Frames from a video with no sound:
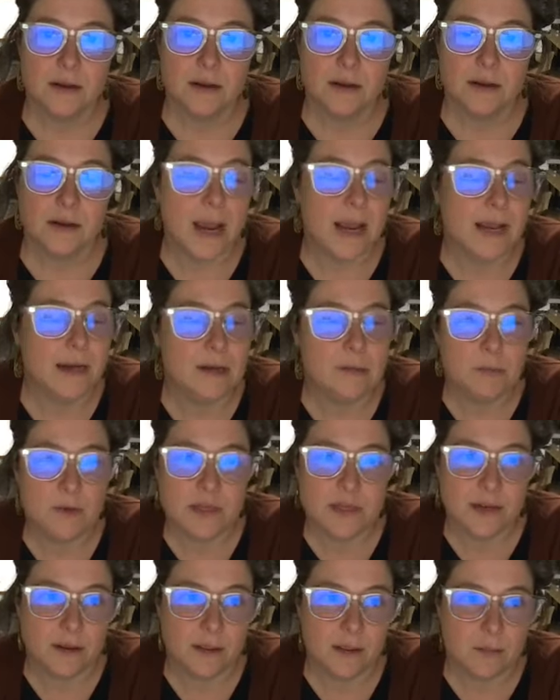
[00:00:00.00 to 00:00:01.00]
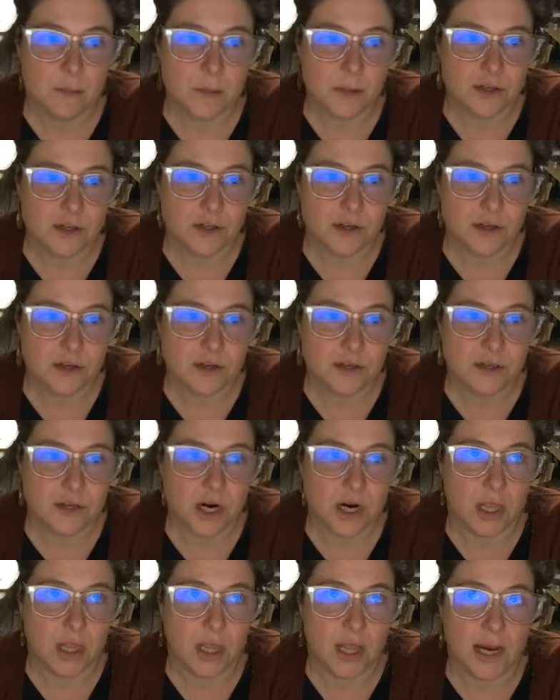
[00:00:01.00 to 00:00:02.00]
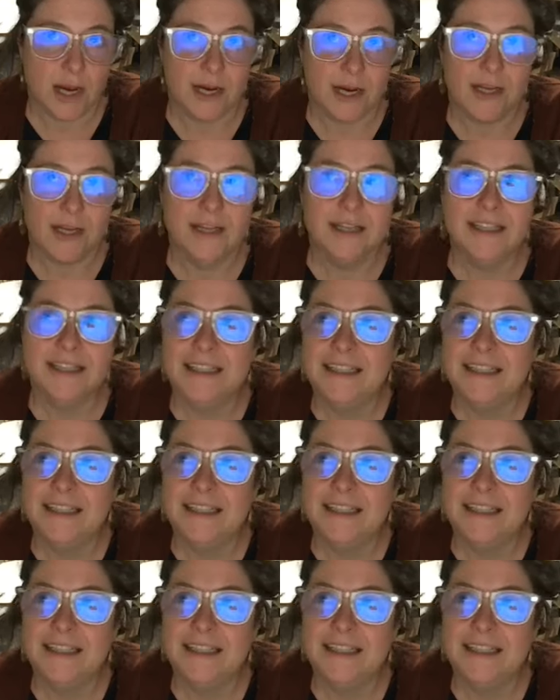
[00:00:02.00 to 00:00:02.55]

90% of the pictures are like